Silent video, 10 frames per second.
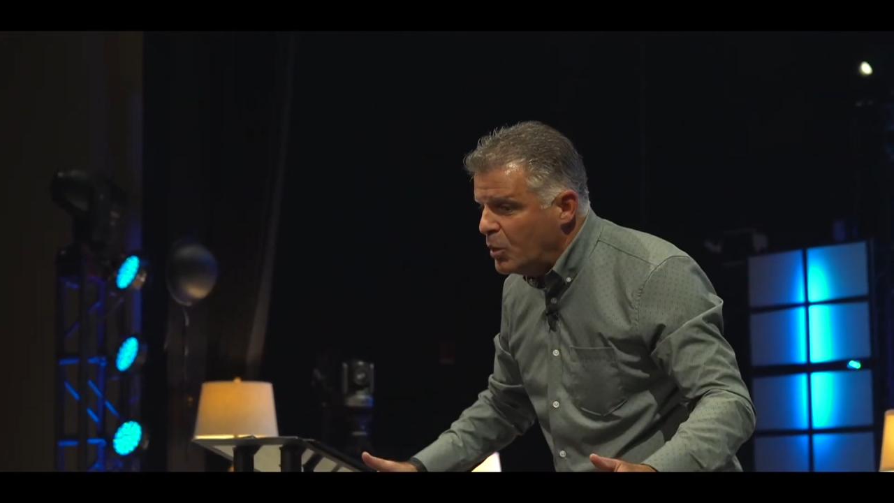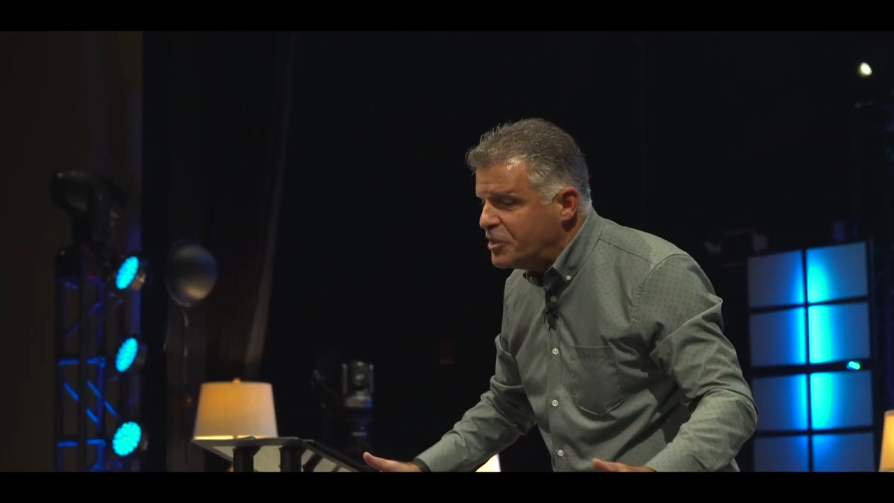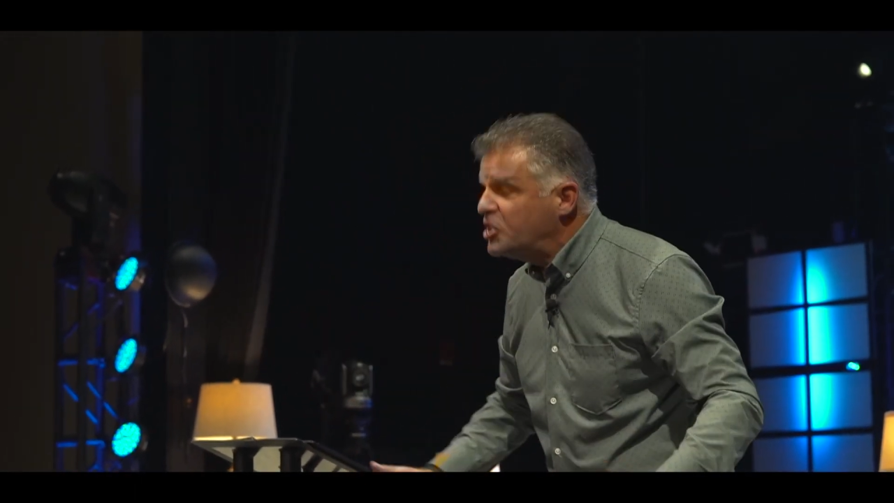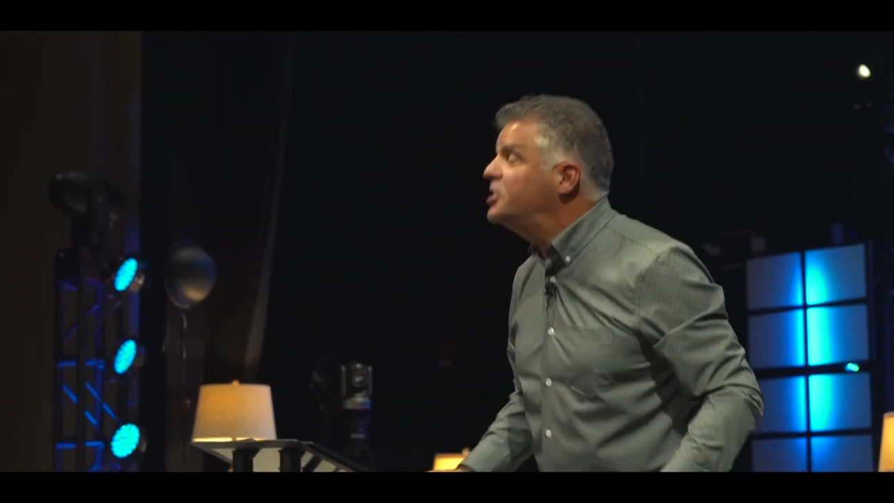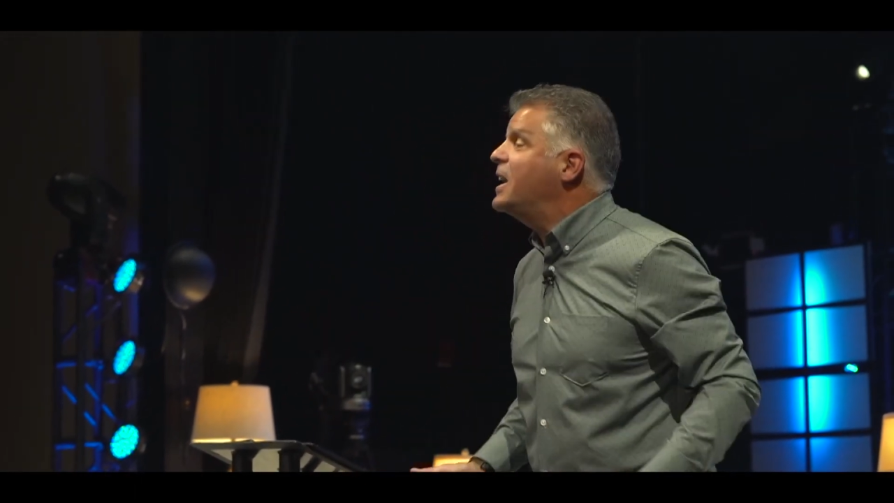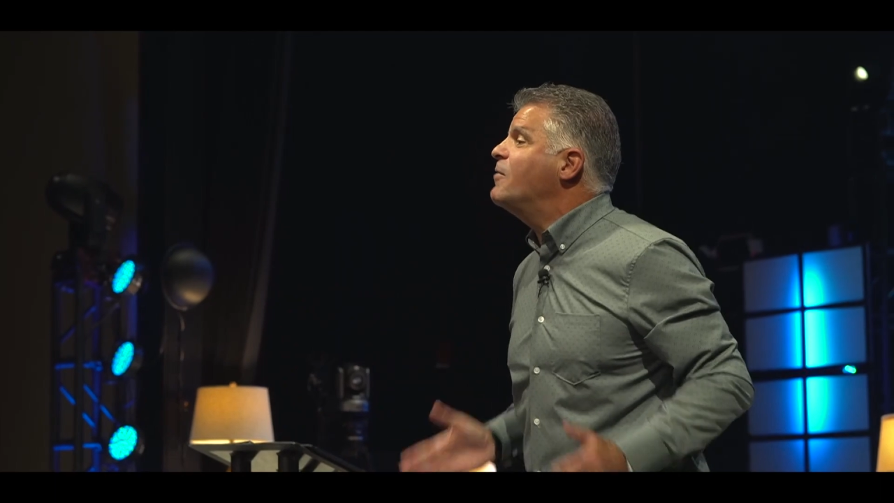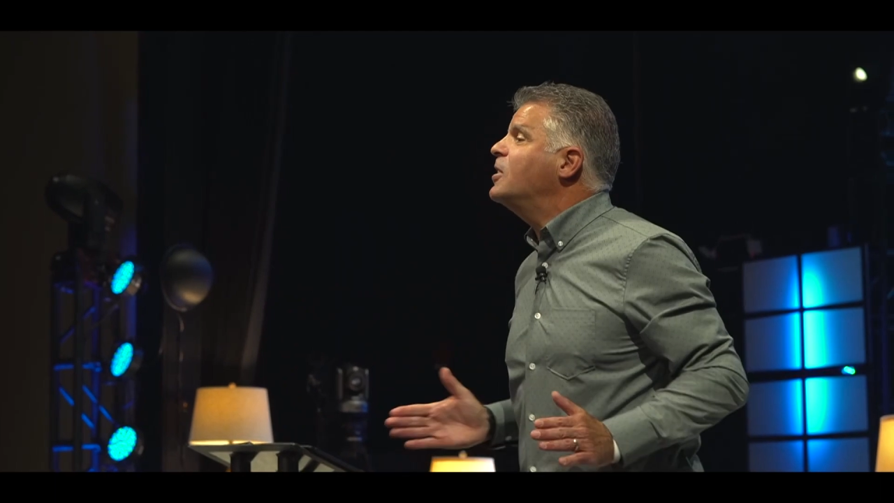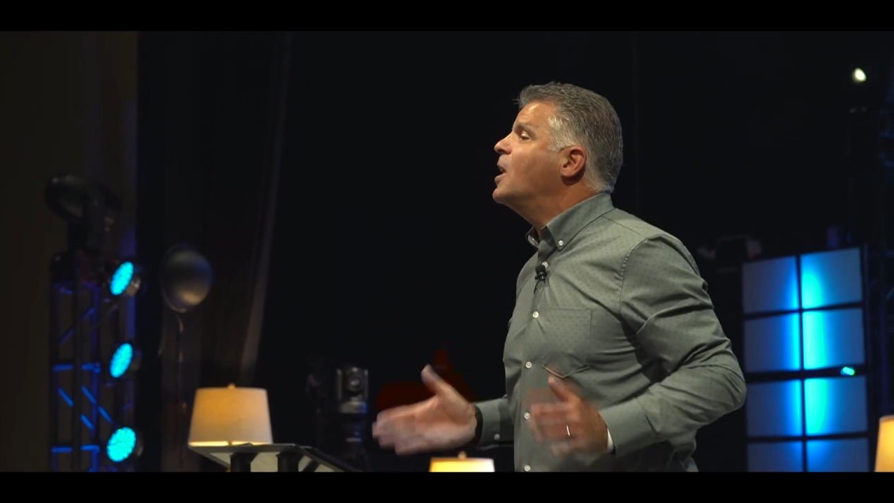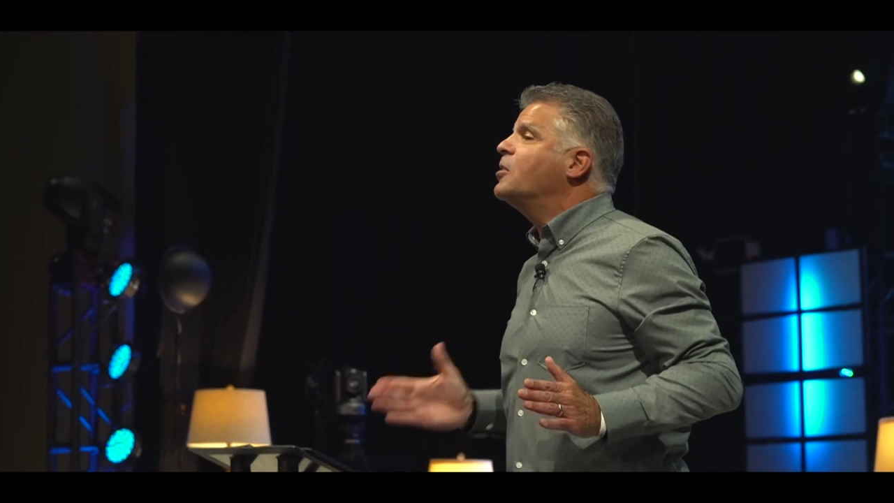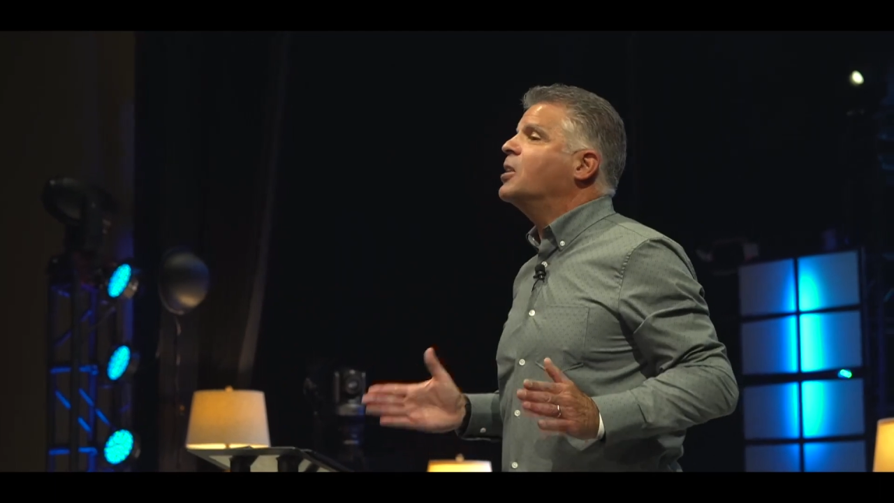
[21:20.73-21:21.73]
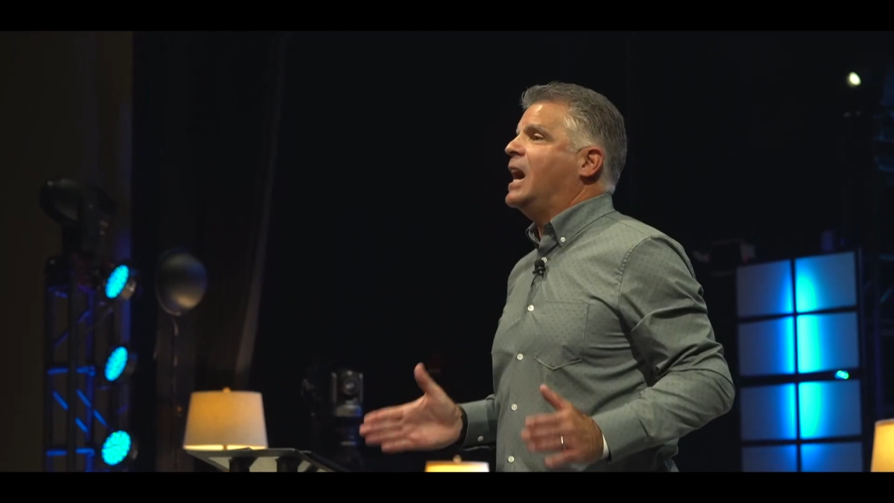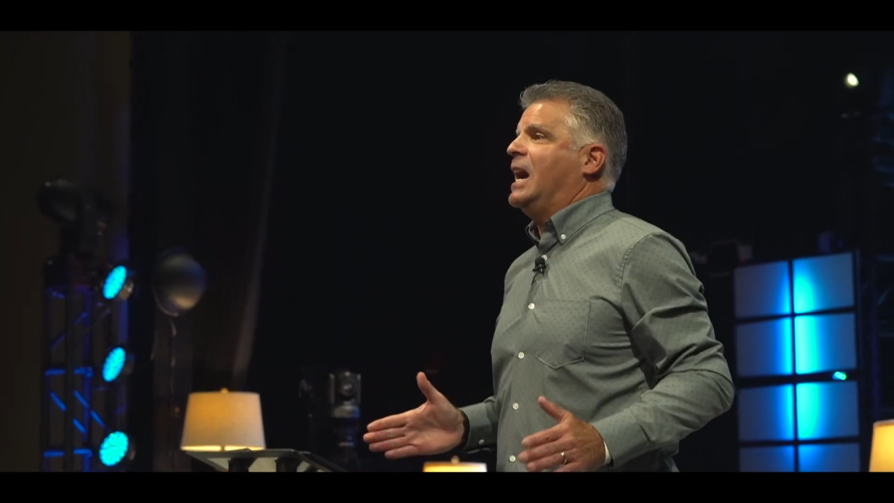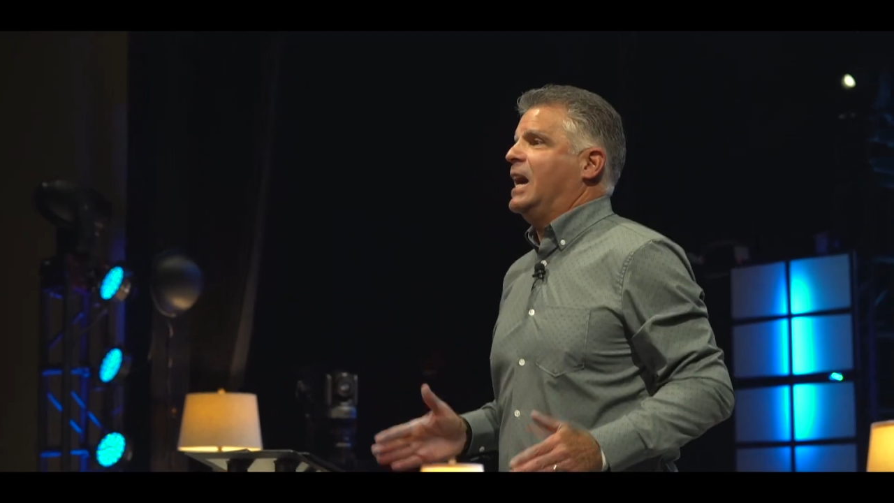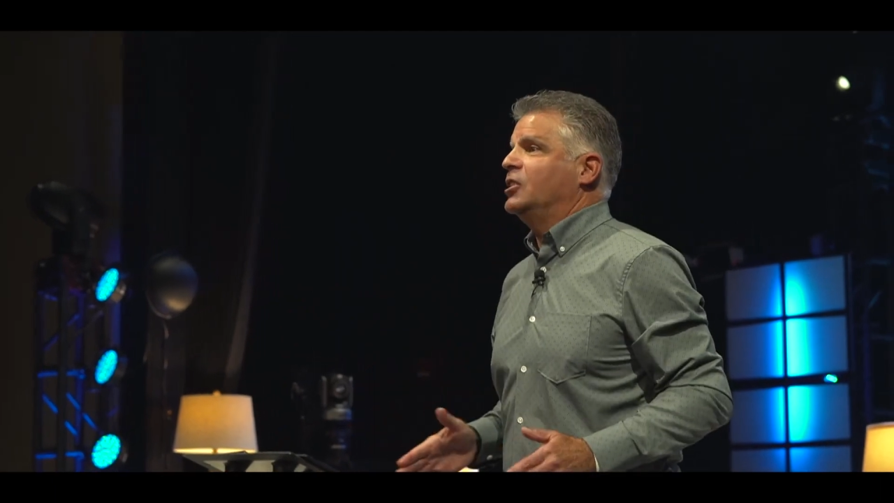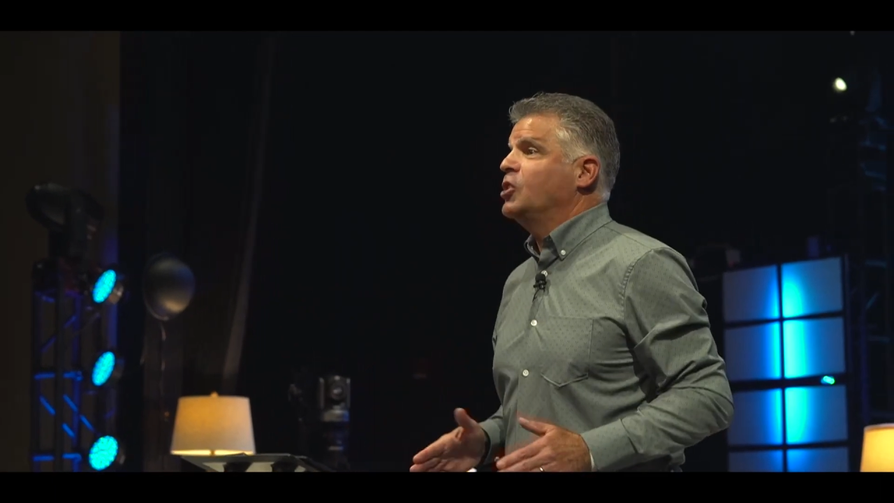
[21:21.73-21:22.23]
with seven other
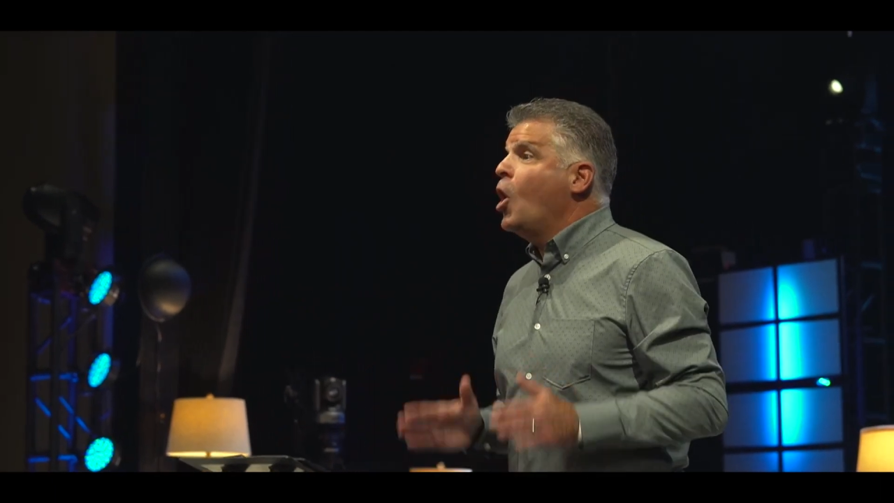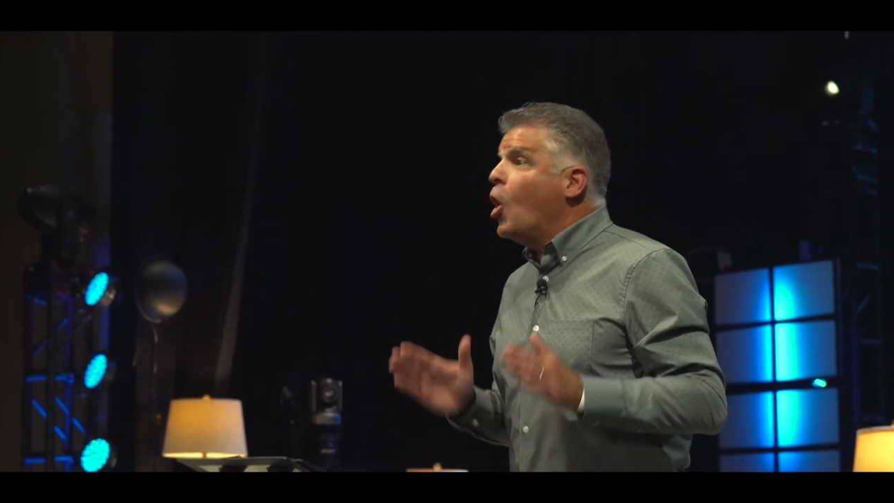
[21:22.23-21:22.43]
guys